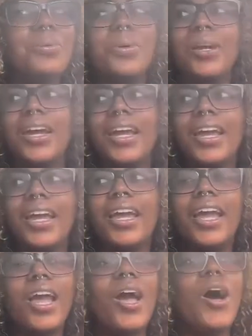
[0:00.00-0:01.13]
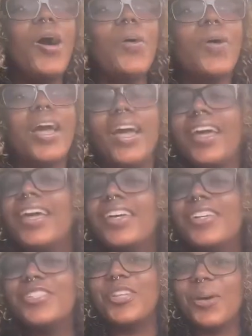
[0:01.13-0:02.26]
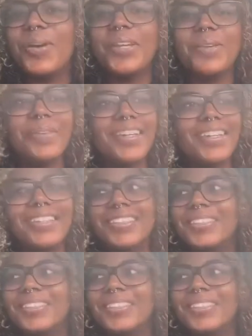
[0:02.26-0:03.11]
pray. Okay, so anyways,